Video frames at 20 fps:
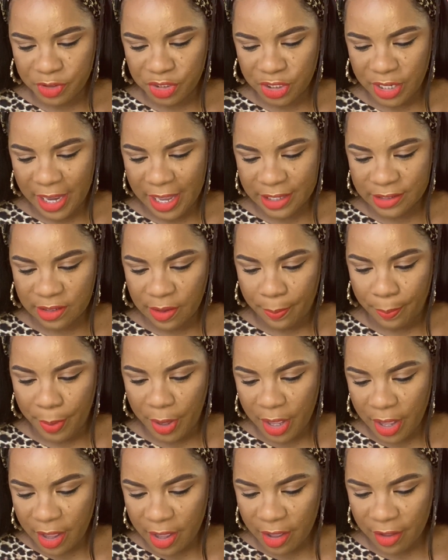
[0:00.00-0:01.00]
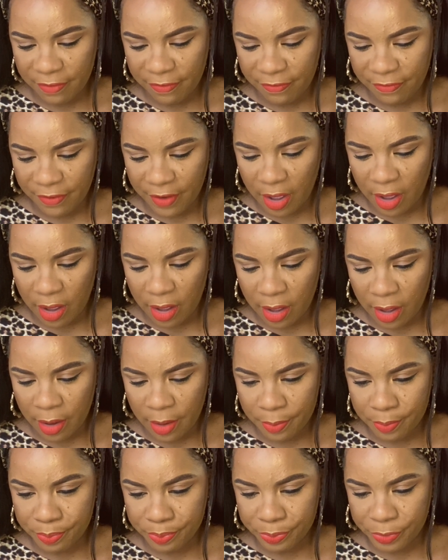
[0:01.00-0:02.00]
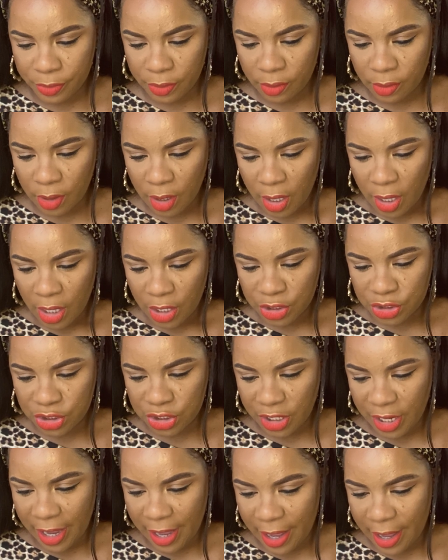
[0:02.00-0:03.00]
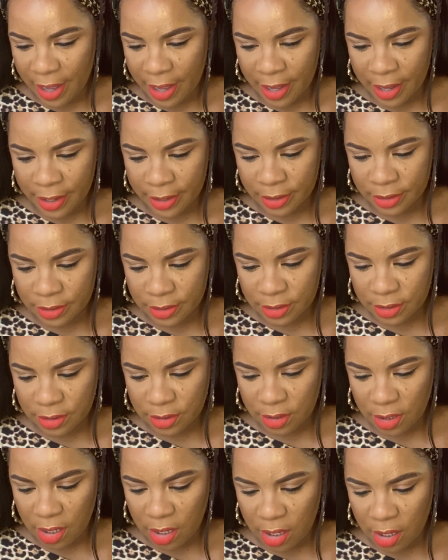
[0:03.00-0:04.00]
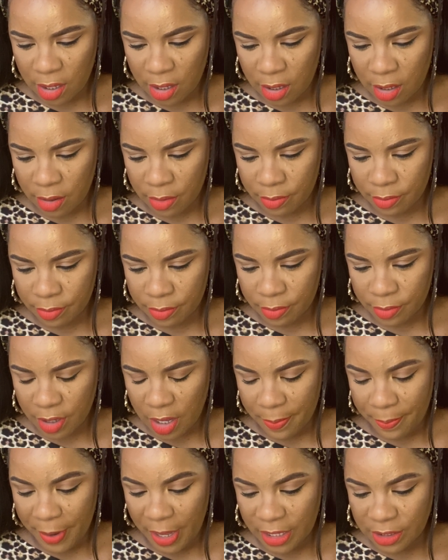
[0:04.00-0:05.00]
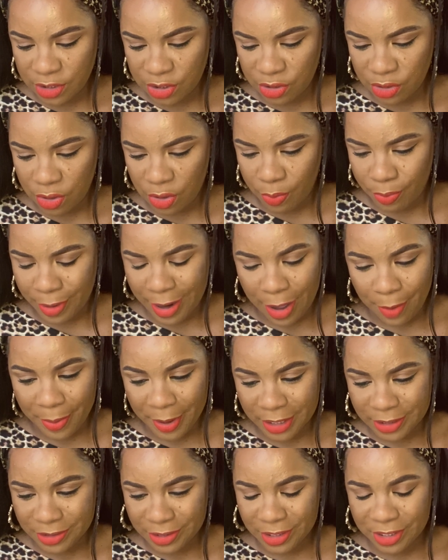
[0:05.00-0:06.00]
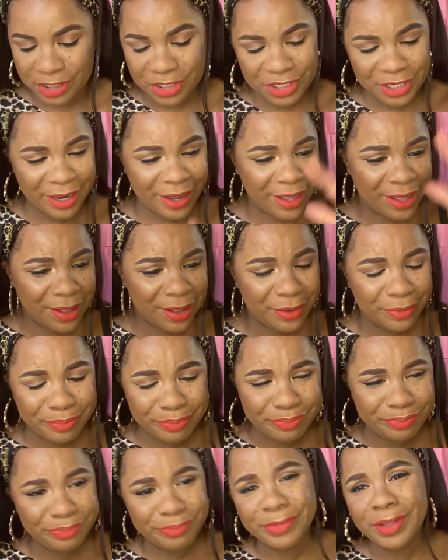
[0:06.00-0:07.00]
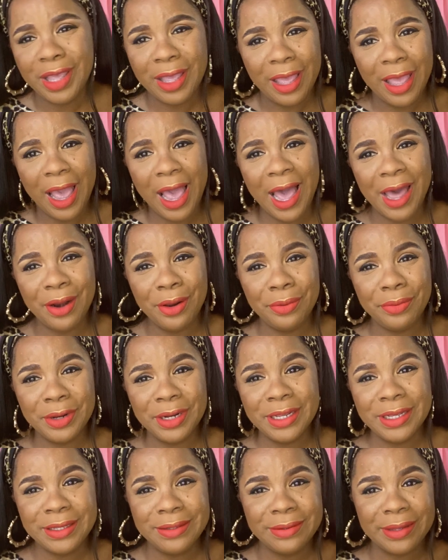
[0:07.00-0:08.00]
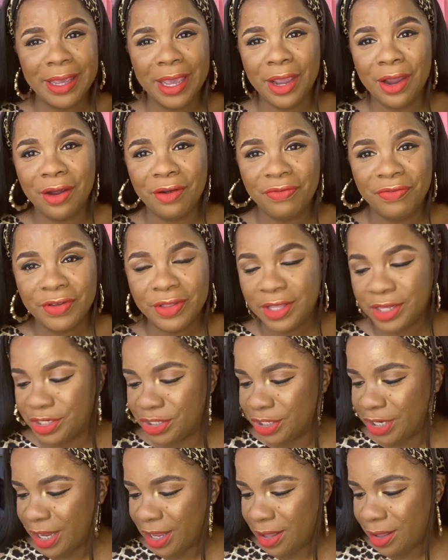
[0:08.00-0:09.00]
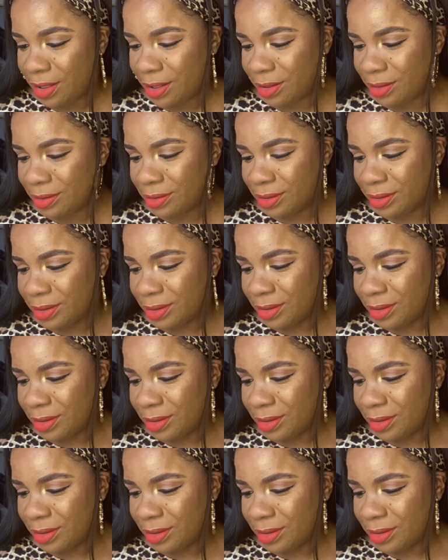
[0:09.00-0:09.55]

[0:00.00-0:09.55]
She has a puff. She has a pencil, brow pencil and gel. I don't really care for the gel.